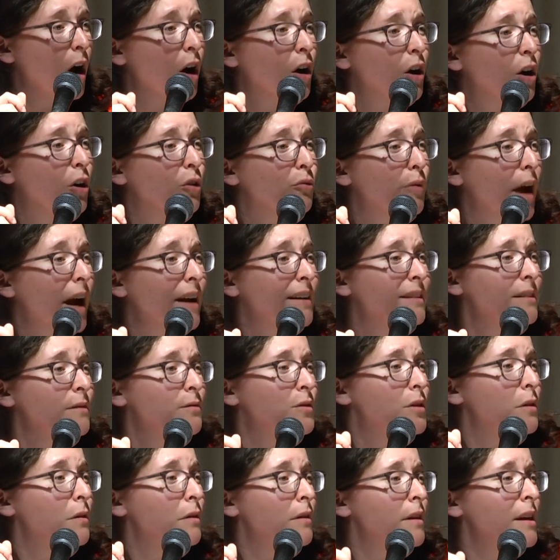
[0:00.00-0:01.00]
A corrective
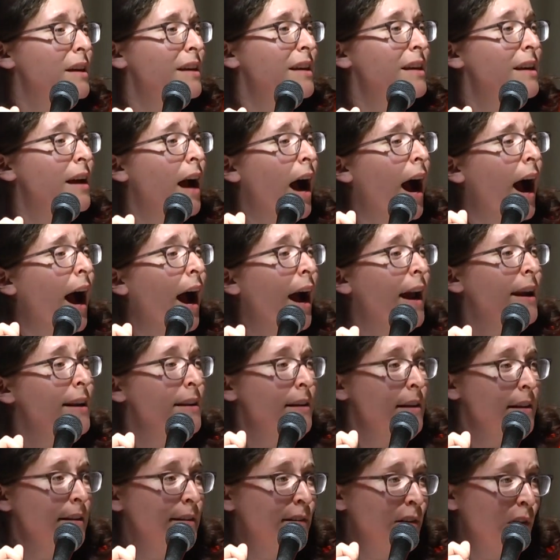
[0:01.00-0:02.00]
to thinking I
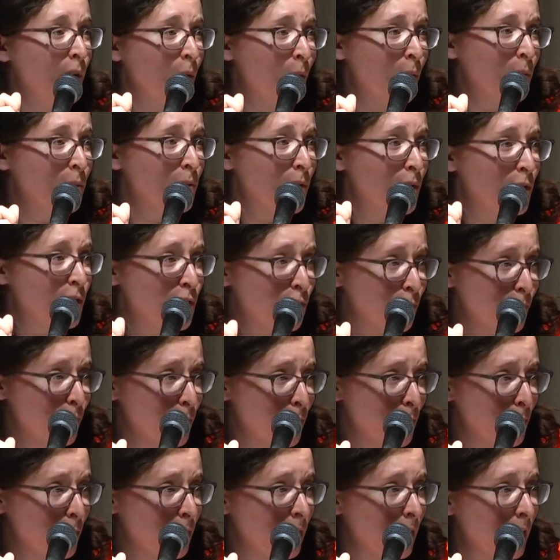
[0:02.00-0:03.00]
need to own the
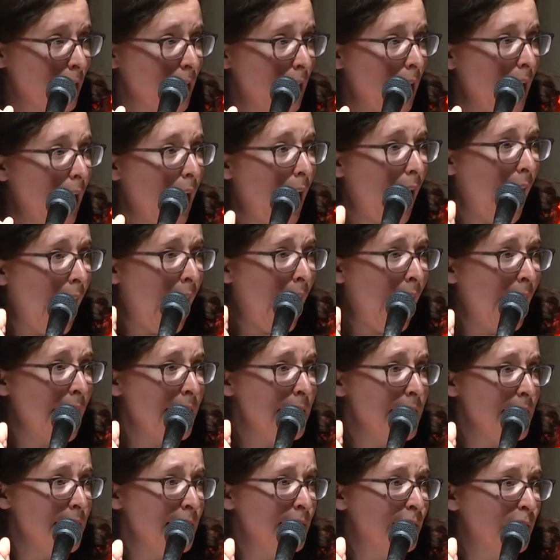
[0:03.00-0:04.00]
truth. I
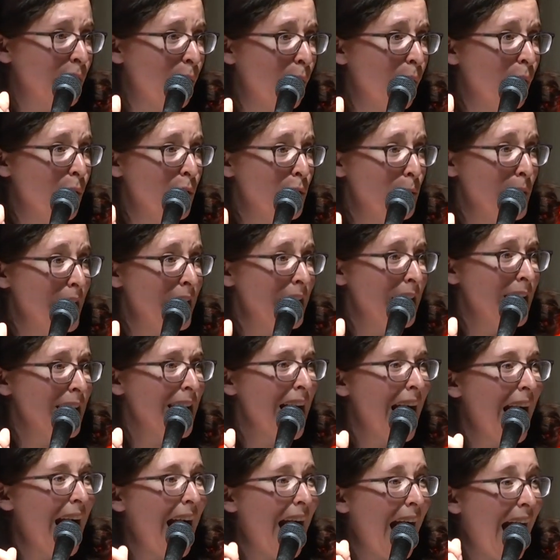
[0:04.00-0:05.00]
need to own
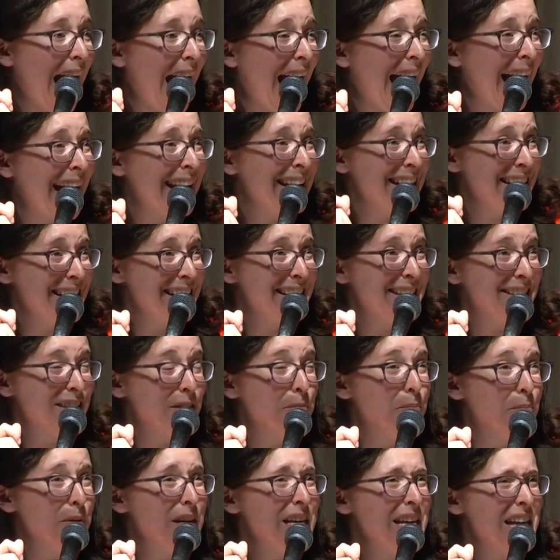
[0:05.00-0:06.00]
meaning. I need to
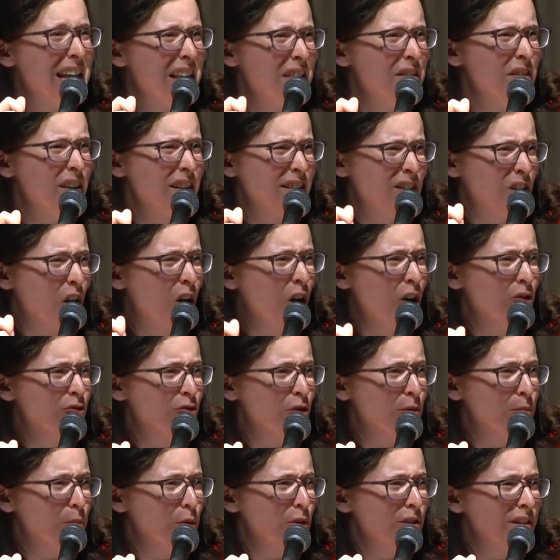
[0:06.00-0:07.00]
be in this
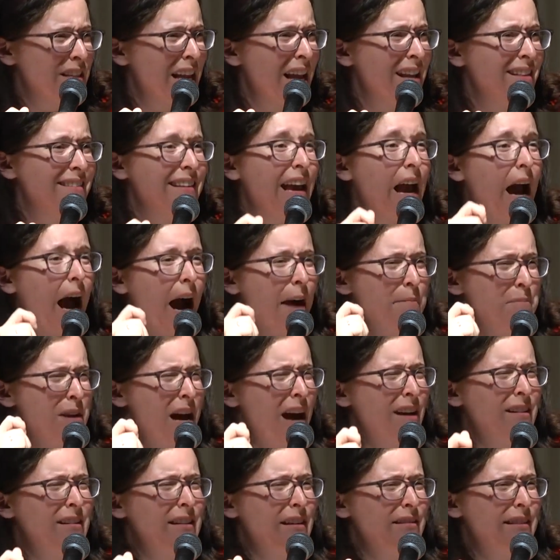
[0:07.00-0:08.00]
100%. I'm
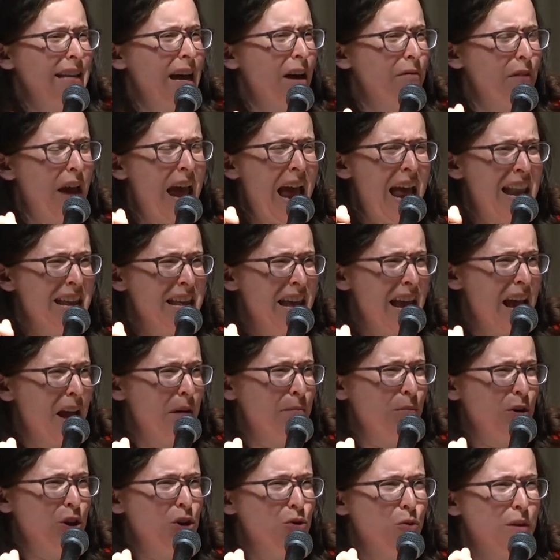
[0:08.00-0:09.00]
not allowed to have any
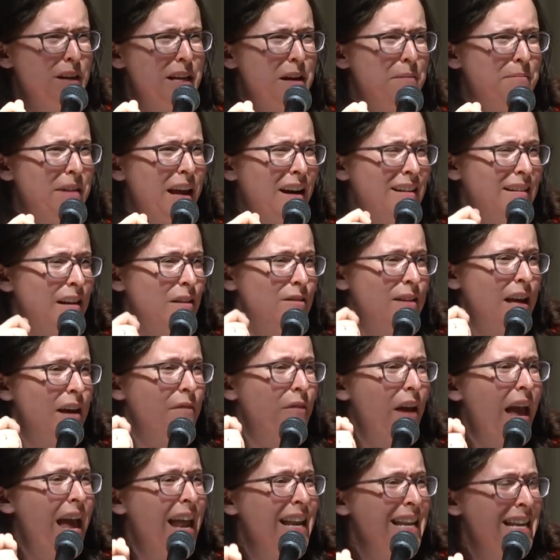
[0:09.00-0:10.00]
ambiguity. I'm not allowed to
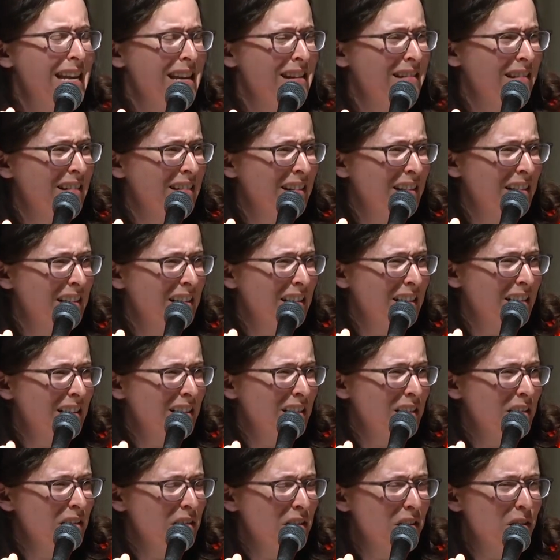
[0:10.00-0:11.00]
have any
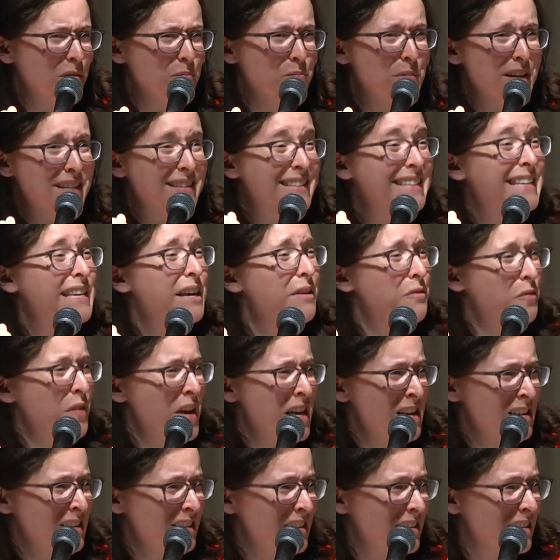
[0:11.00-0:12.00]

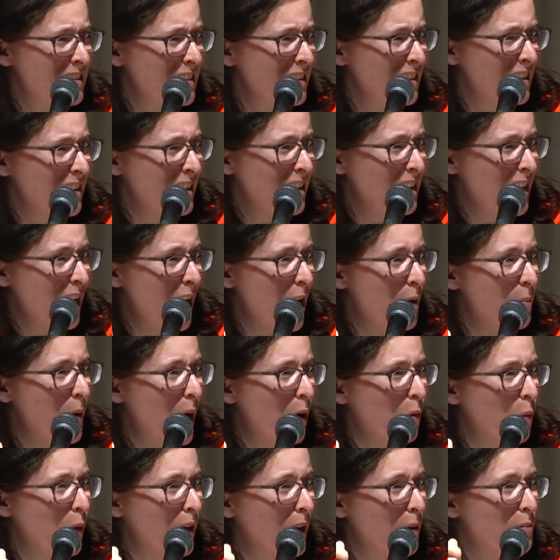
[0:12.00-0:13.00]
misgivings
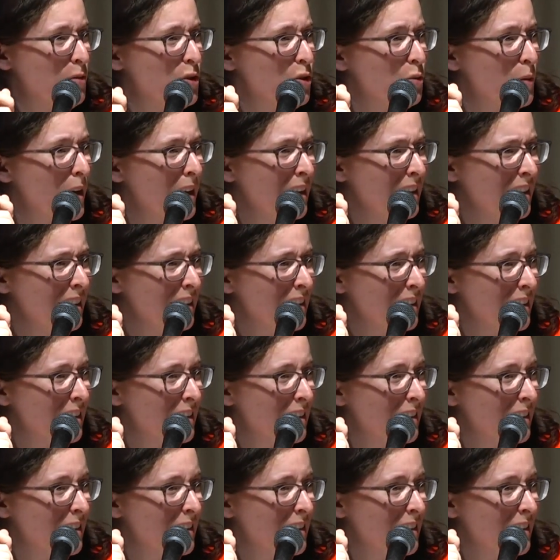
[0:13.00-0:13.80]
about what I'm doing.